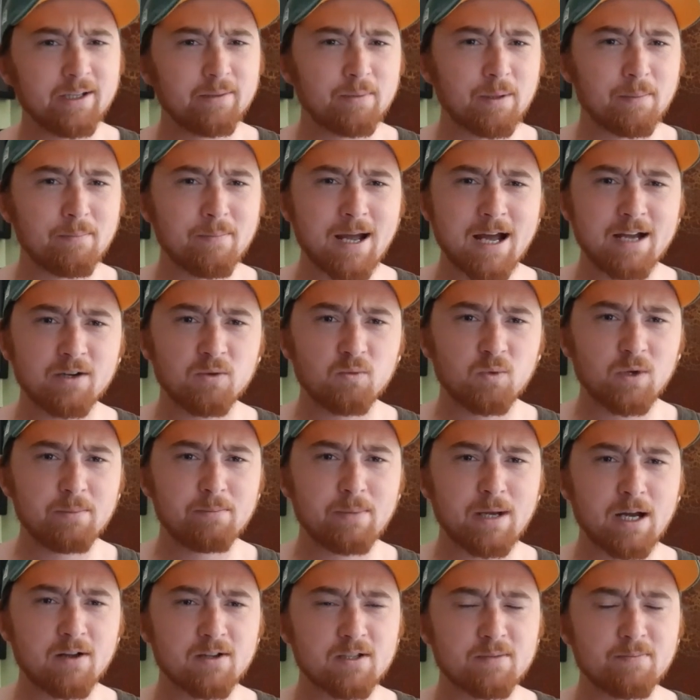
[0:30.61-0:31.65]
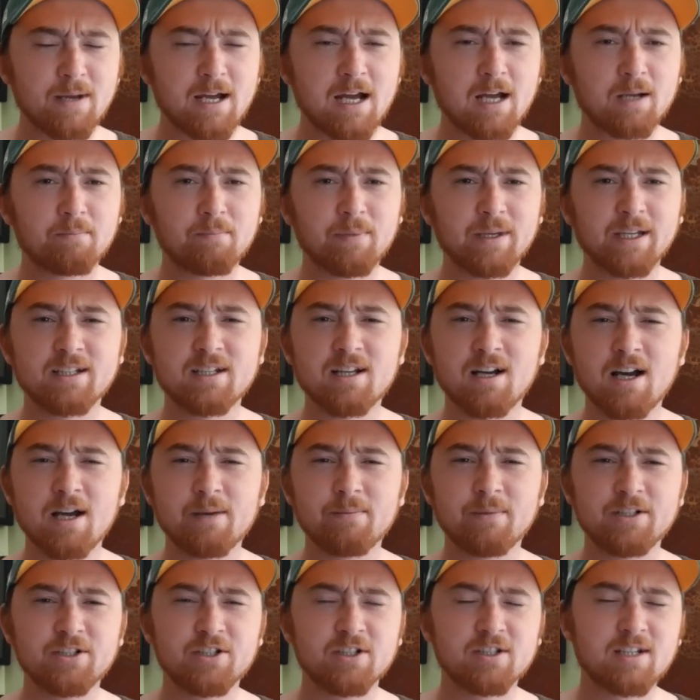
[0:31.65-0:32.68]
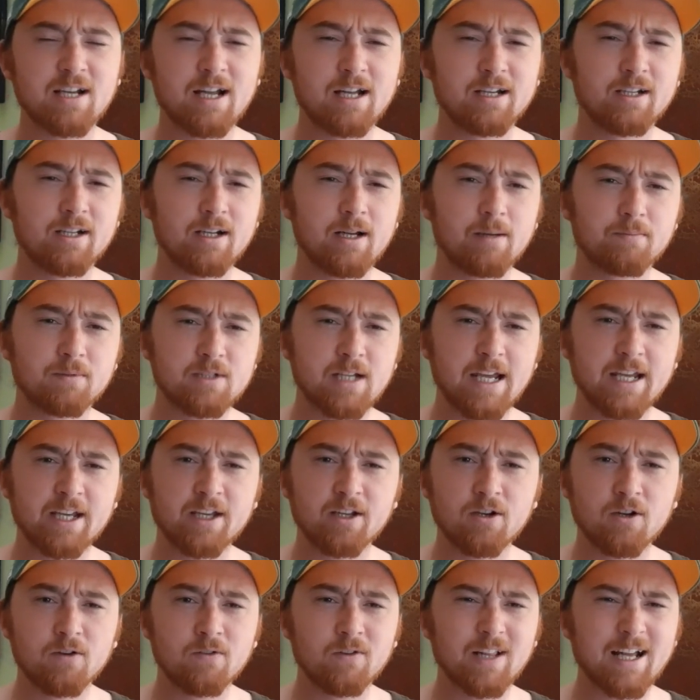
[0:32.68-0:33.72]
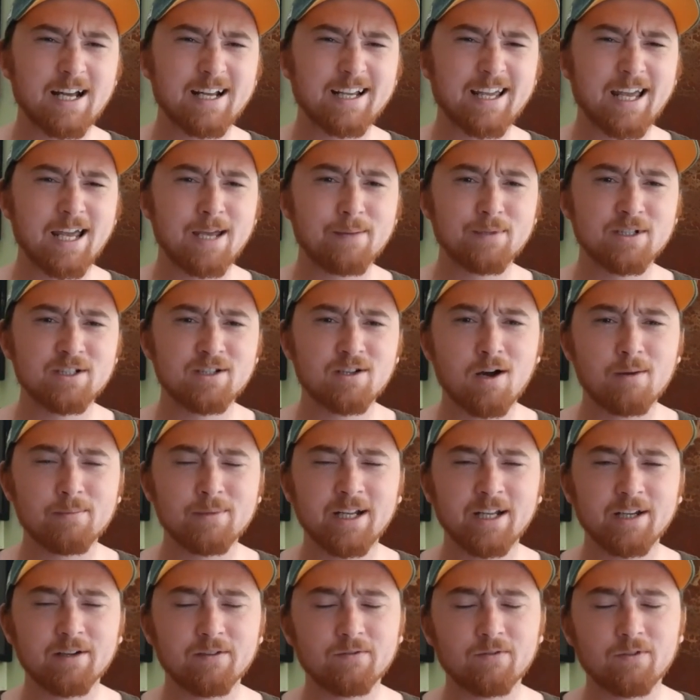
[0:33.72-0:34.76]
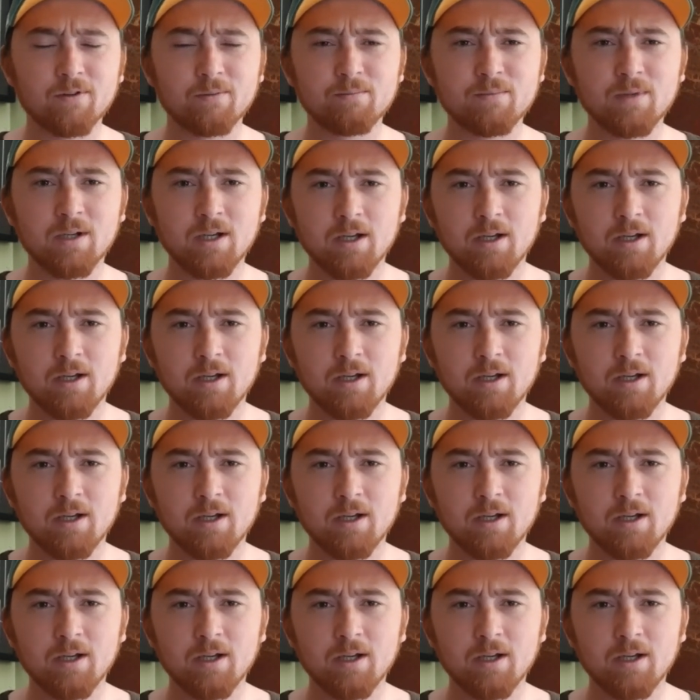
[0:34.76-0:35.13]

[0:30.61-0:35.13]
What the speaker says: but man, did we bounce back big time and just ended up taking over that game and dominating from